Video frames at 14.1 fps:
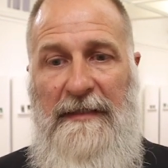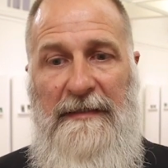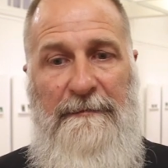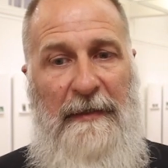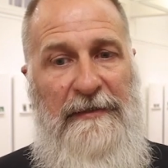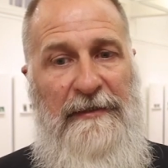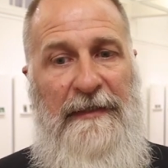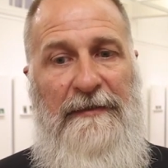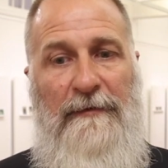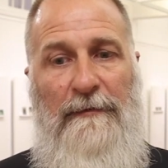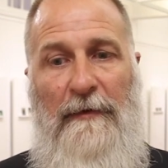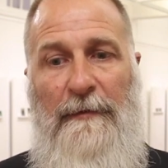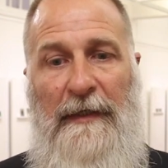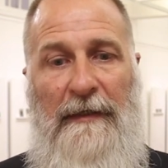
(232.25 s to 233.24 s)
especially to
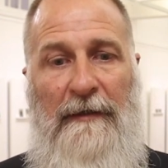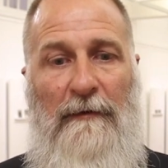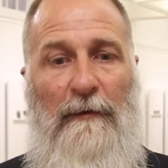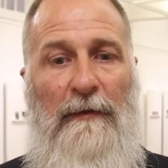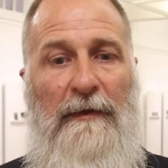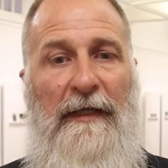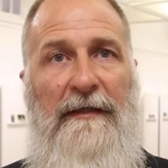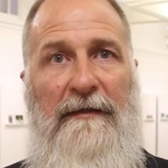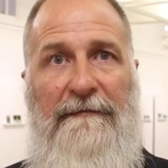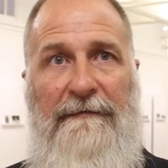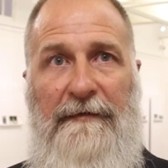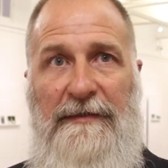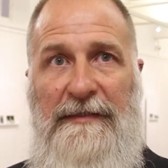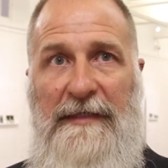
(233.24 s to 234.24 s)
women in all their
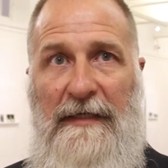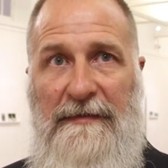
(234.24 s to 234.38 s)
different